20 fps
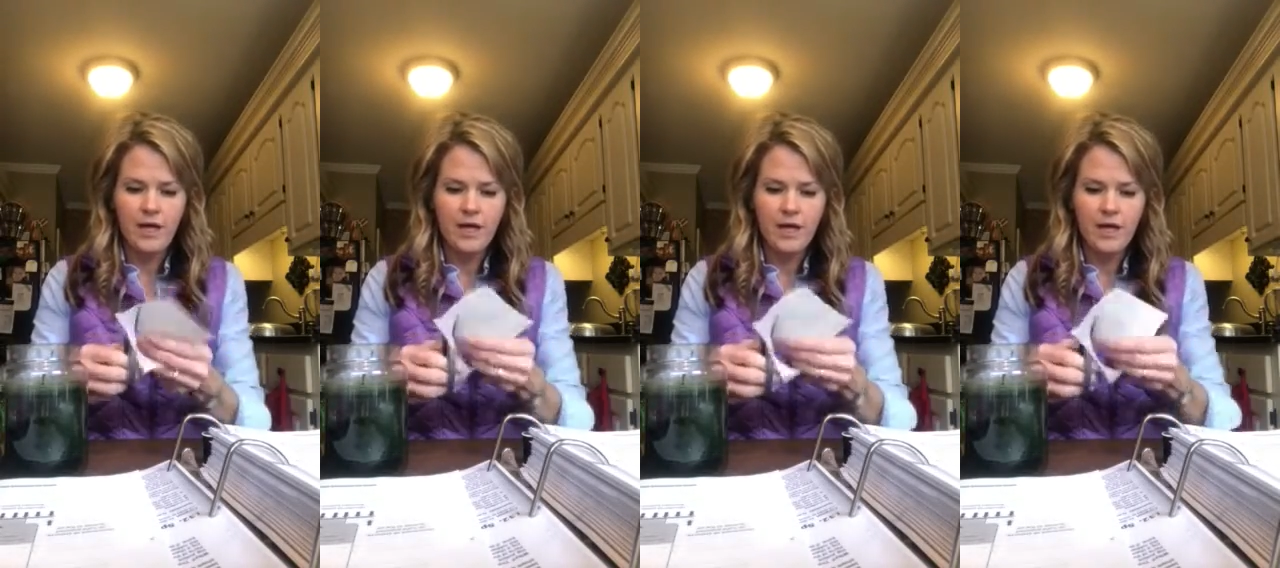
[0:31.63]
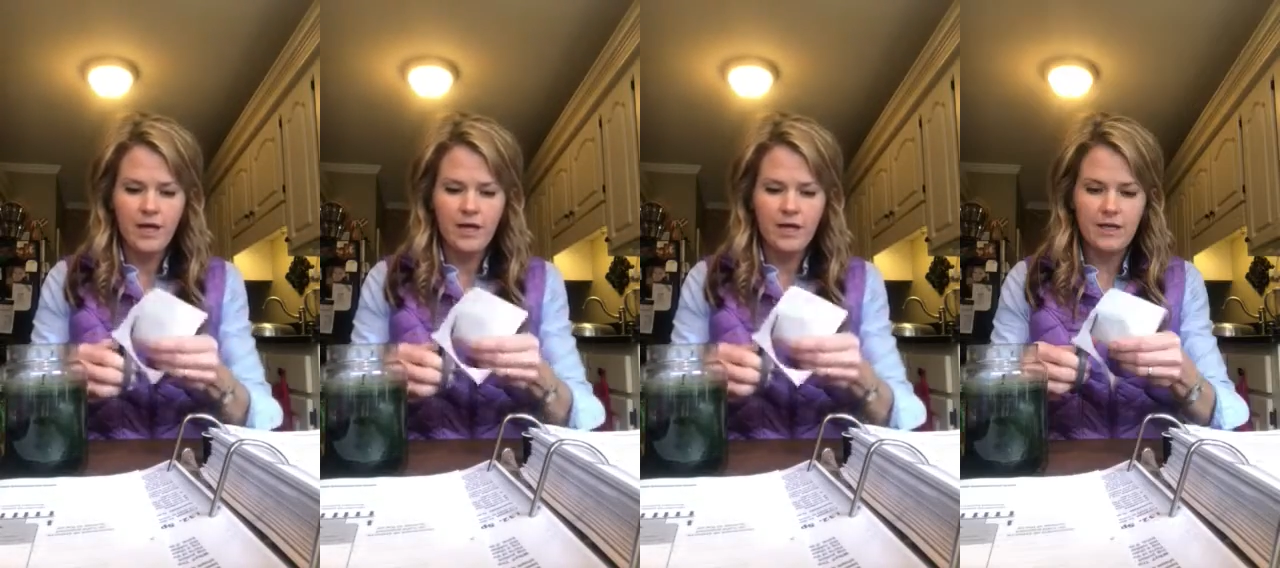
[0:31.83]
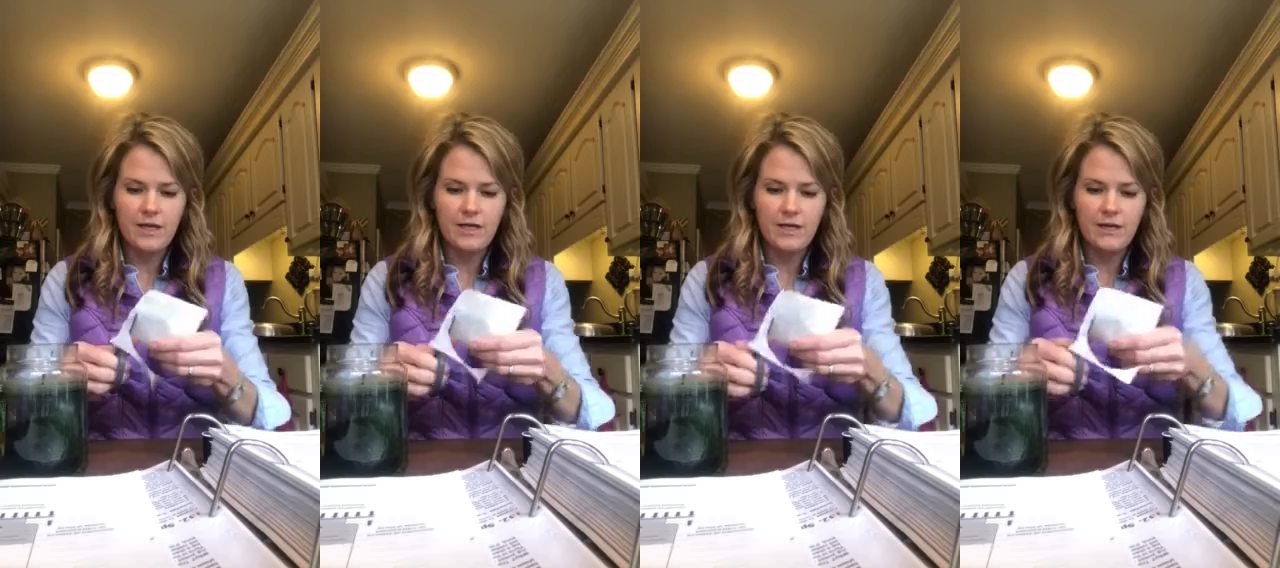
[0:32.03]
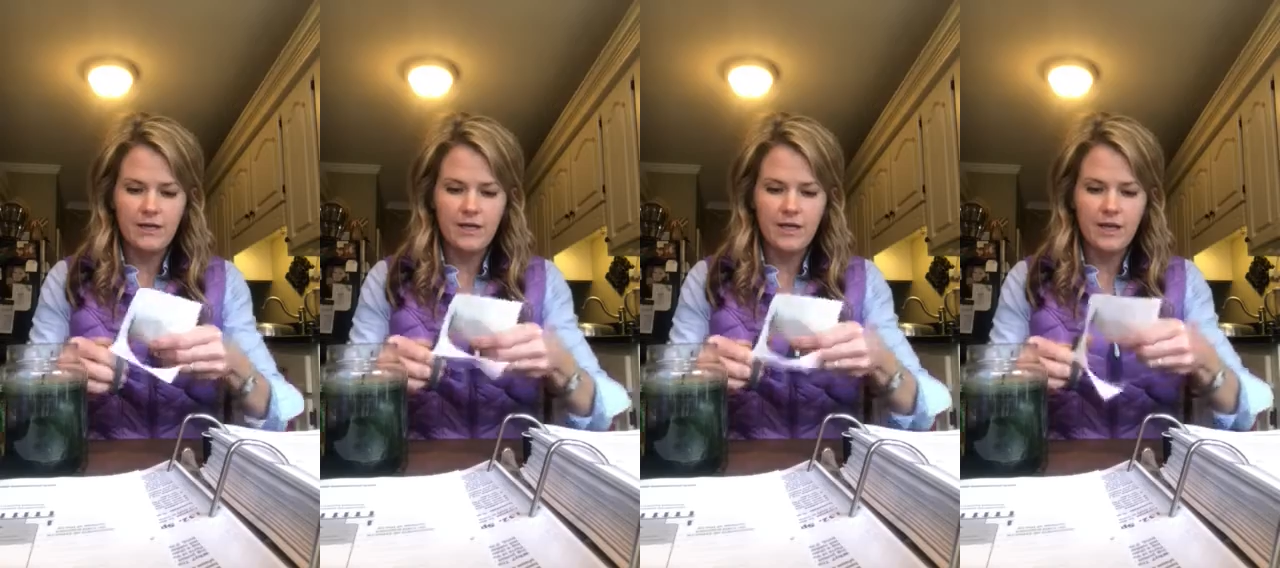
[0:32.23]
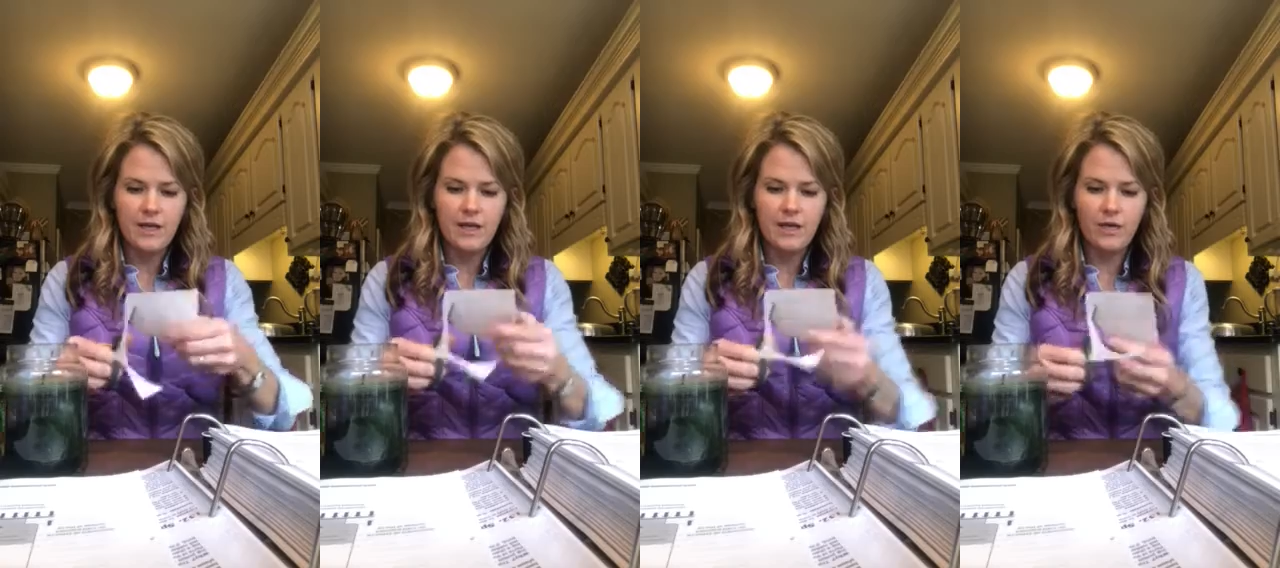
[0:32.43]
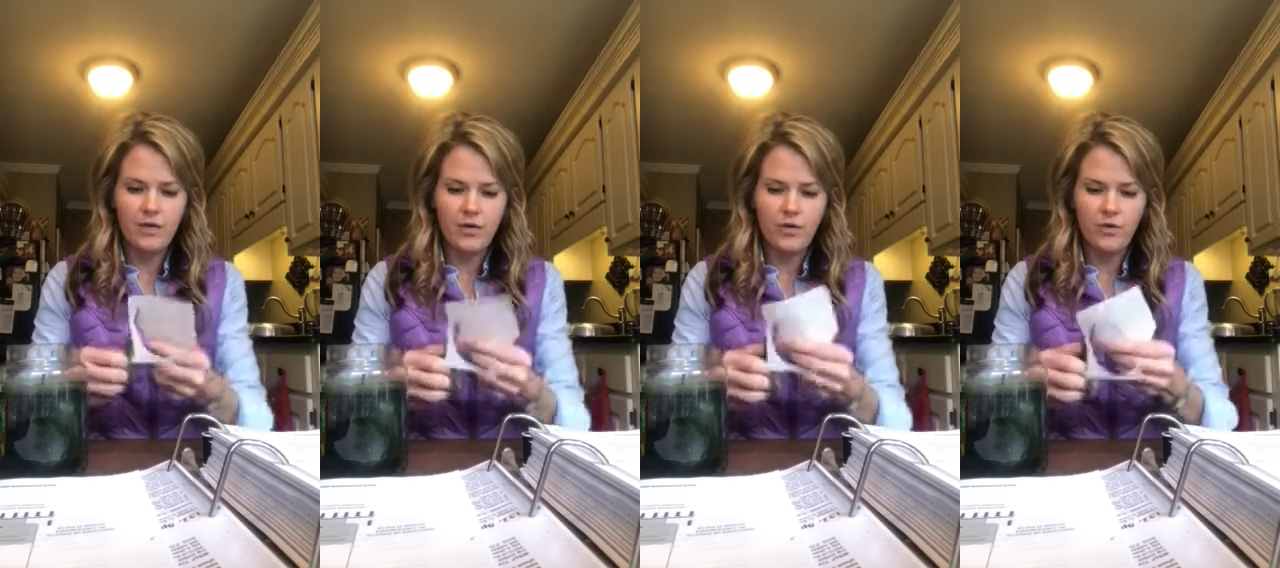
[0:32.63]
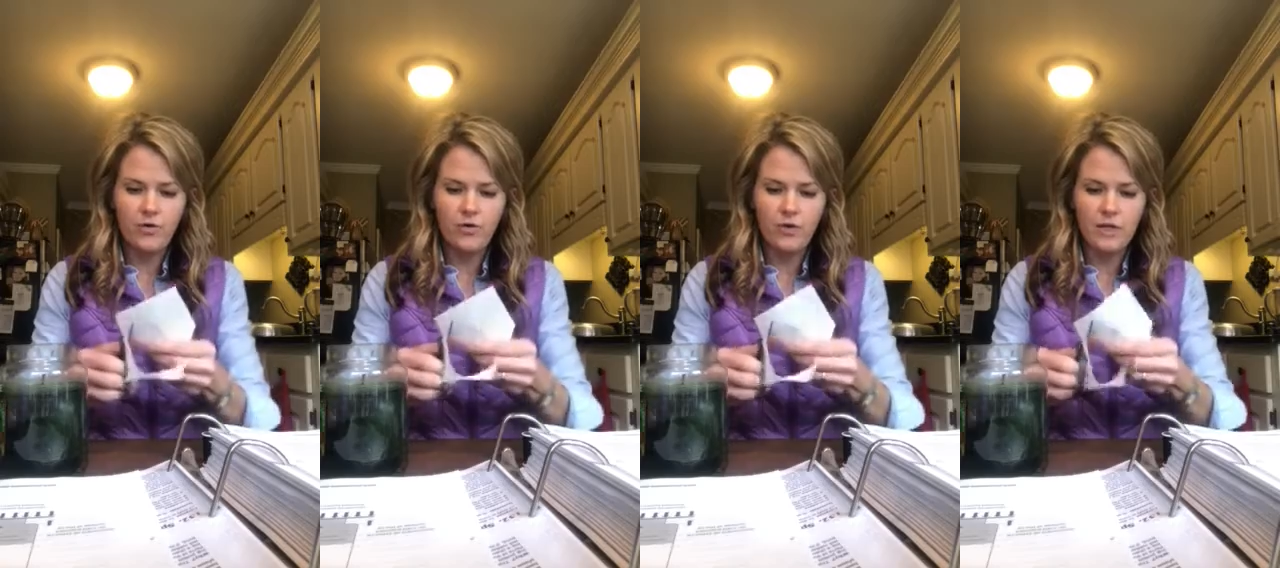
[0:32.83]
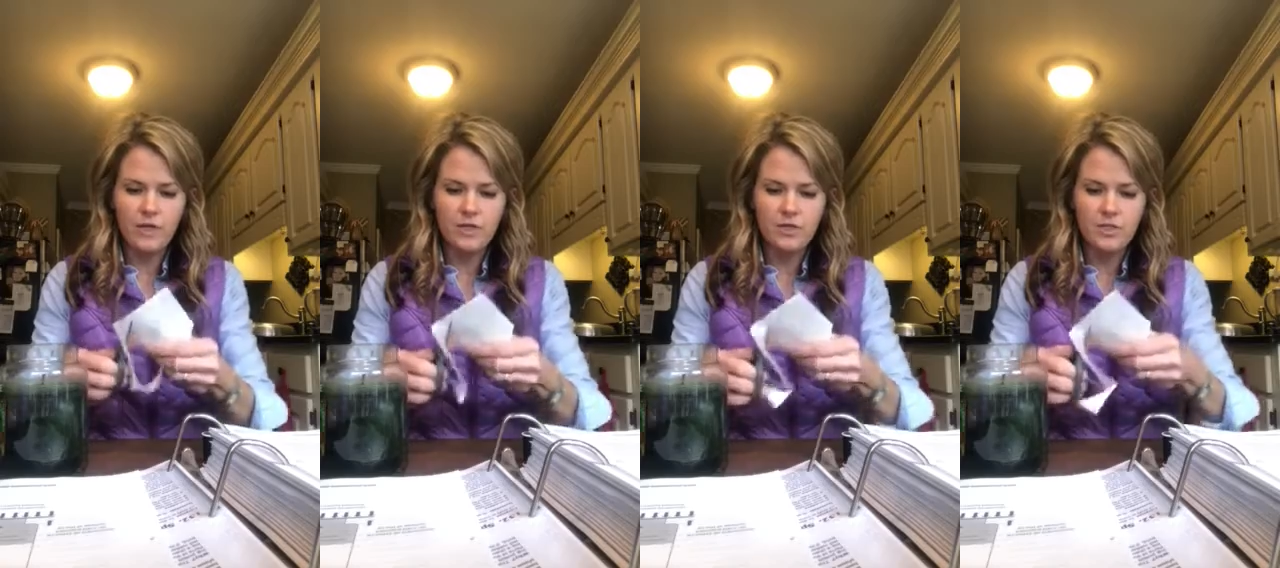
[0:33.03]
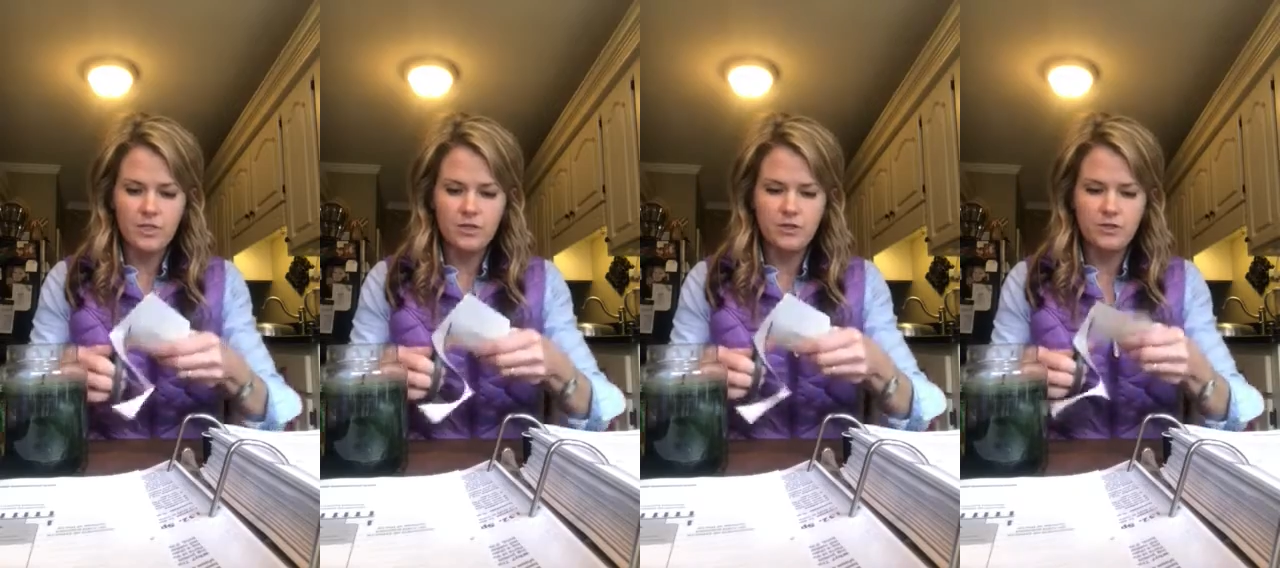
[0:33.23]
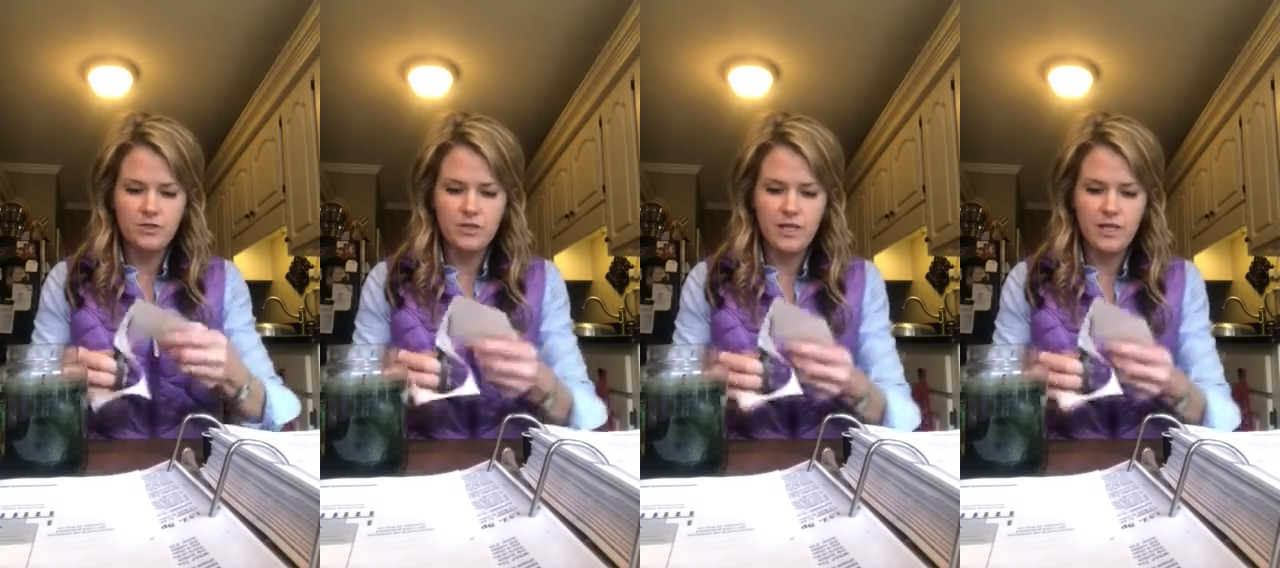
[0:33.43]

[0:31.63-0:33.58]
and then you're going to